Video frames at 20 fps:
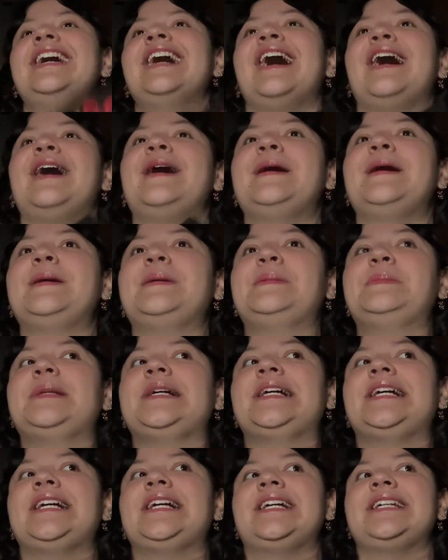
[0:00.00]

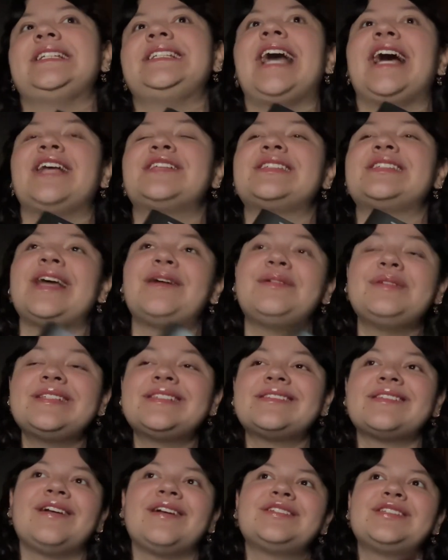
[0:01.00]
Yeah, so that
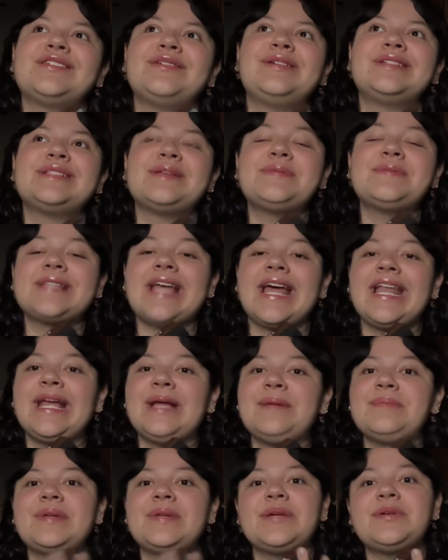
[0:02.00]
was
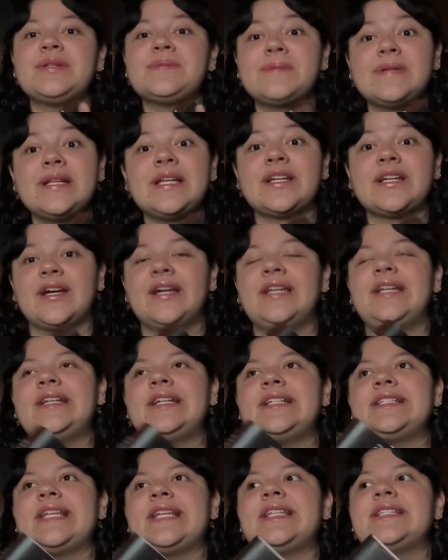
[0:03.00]
upsetting, but it was pretty good
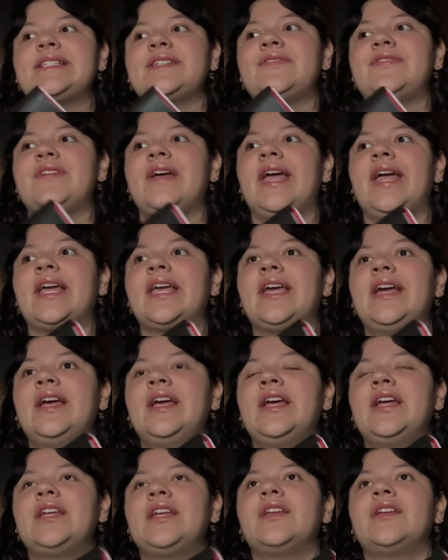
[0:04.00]
in a sense of
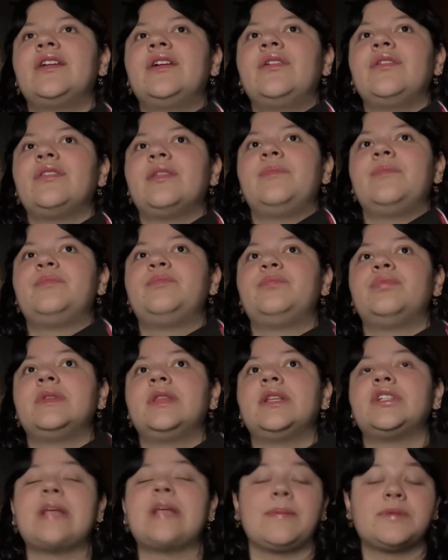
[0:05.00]

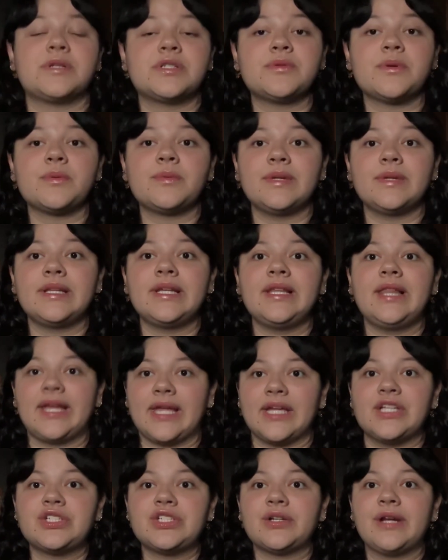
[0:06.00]
the chapters were really
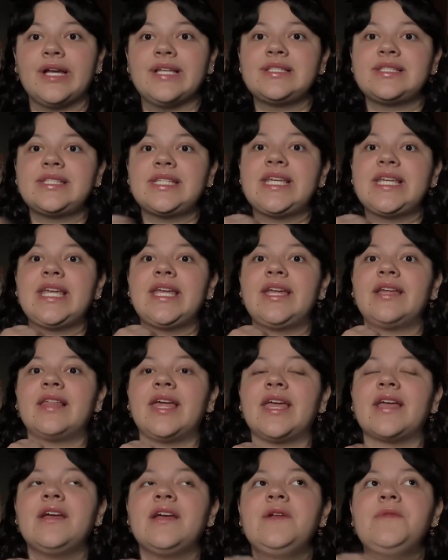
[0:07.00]

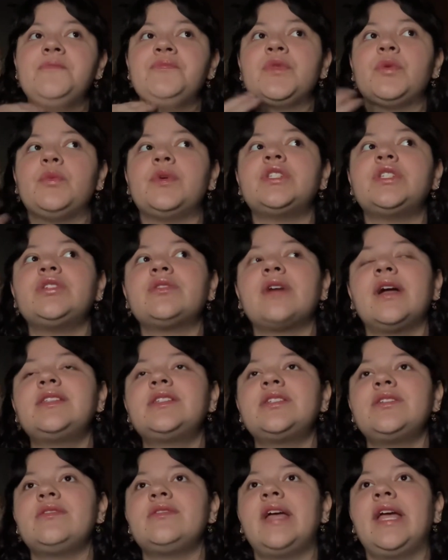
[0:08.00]
interesting. Once you got
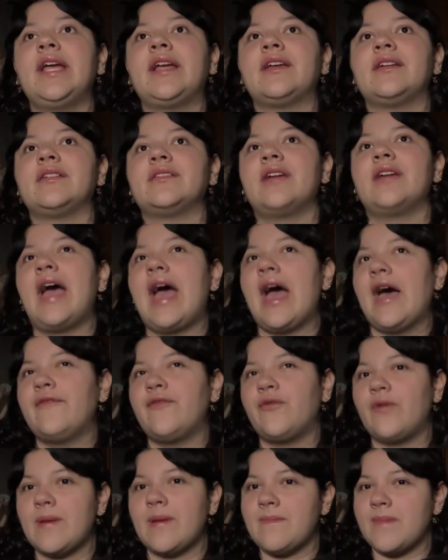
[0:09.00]
to
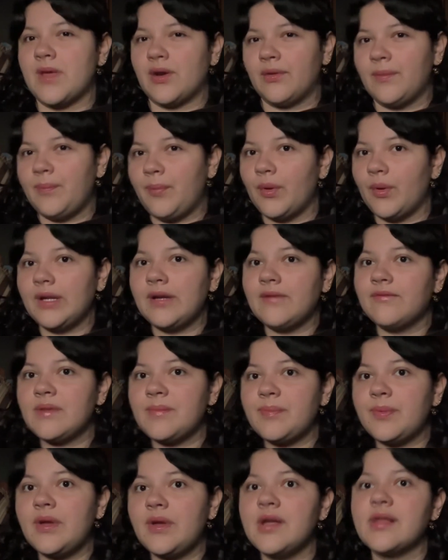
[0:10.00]
halfway middle point of
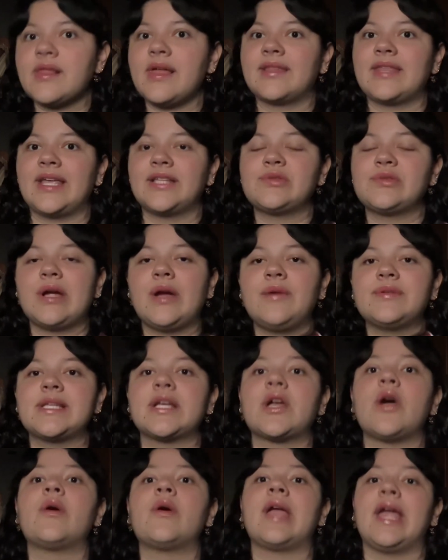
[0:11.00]
the book, that's where I was
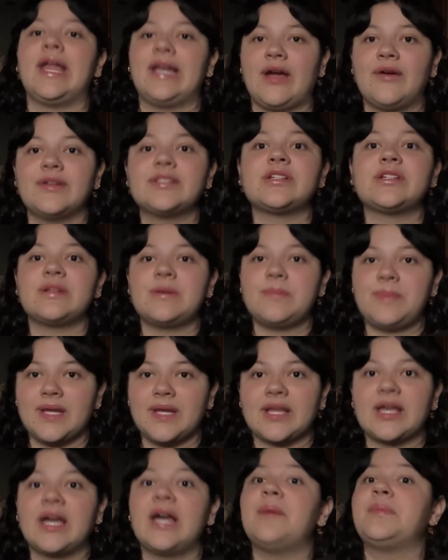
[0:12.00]
okay, now it's starting to
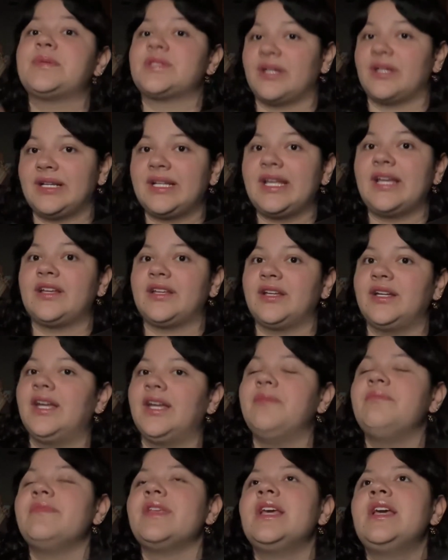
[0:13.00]
pick up, starting to get
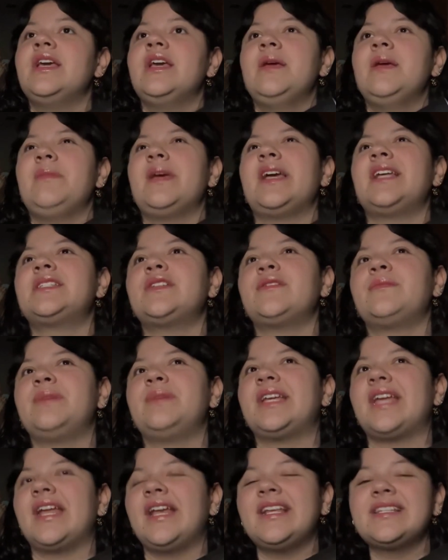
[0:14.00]
good, because the
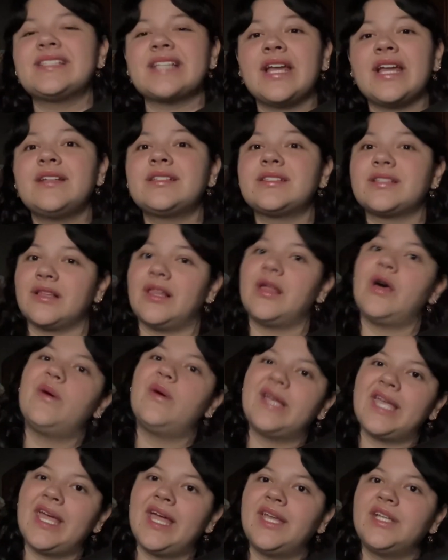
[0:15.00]
beginning's kind of slow
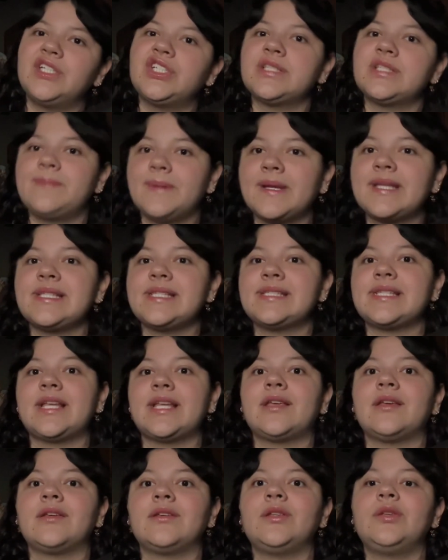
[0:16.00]
again, just because it's
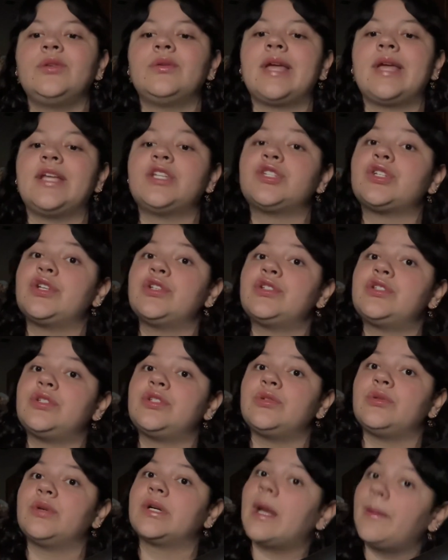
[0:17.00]
you get introduced
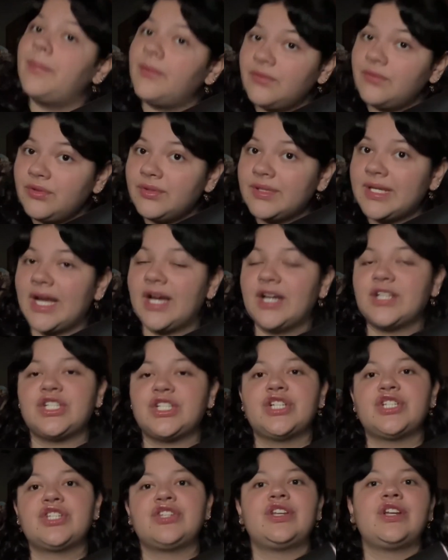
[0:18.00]
to a couple of new
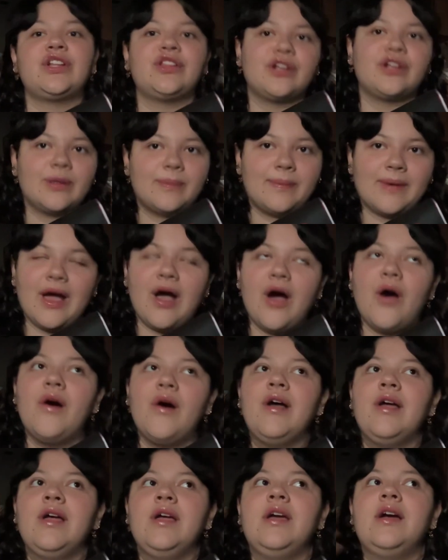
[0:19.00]
characters you need to learn about.